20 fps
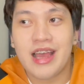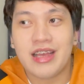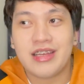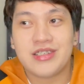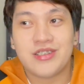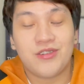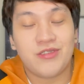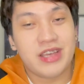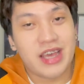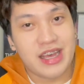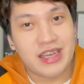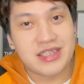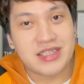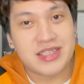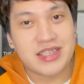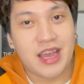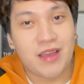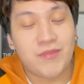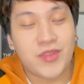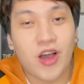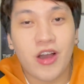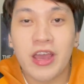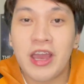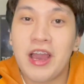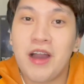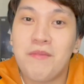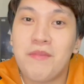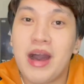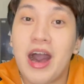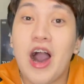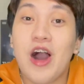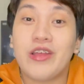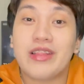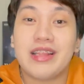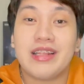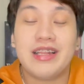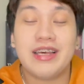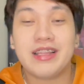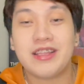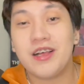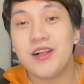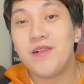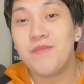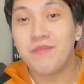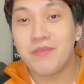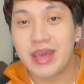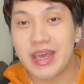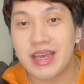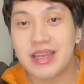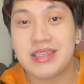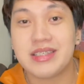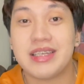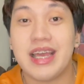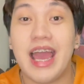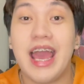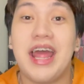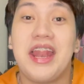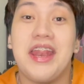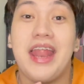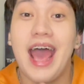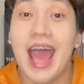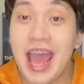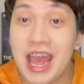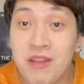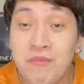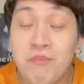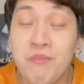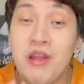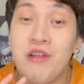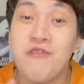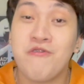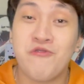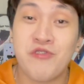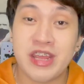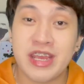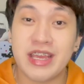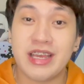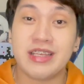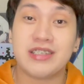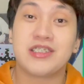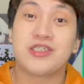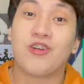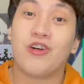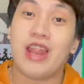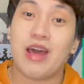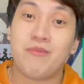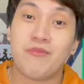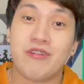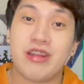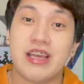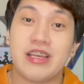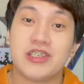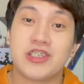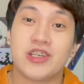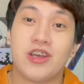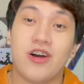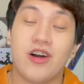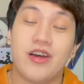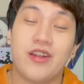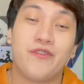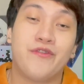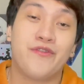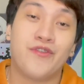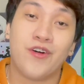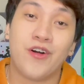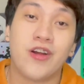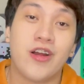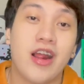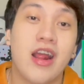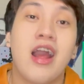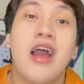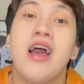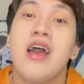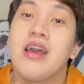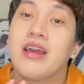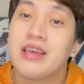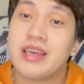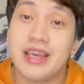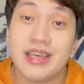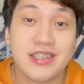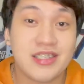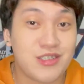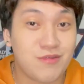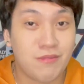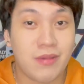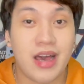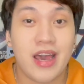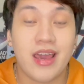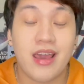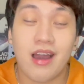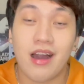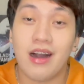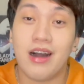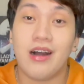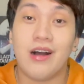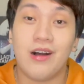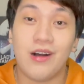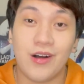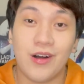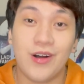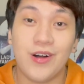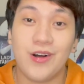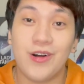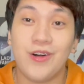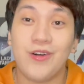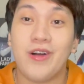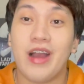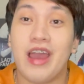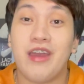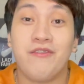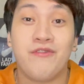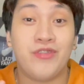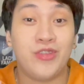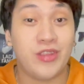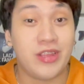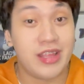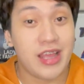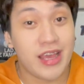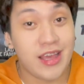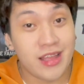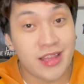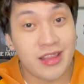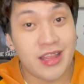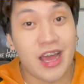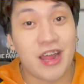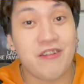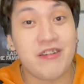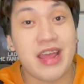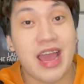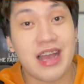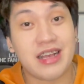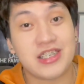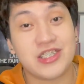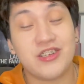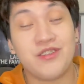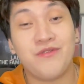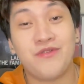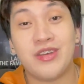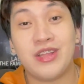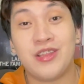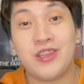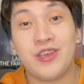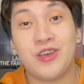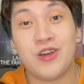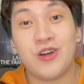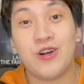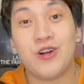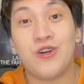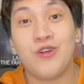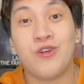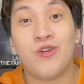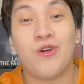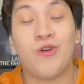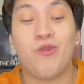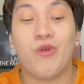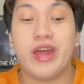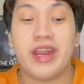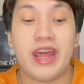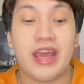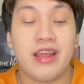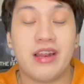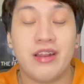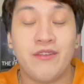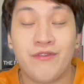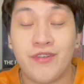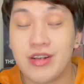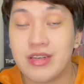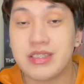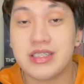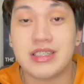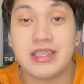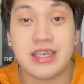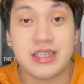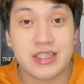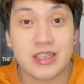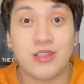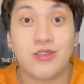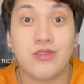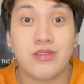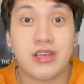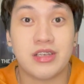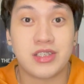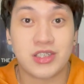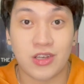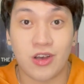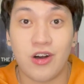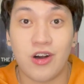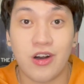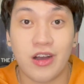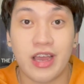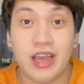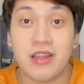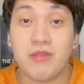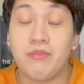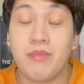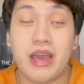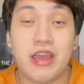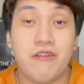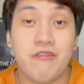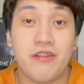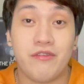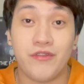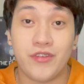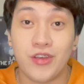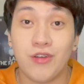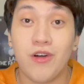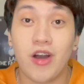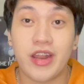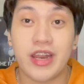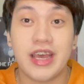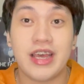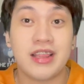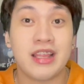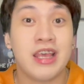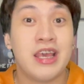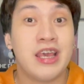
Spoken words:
So yes, I'm talking about Little Mix and Anne Marie's collaboration for Kiss My Uh-Oh. I did a reaction video when I first listened to the song and my review on it.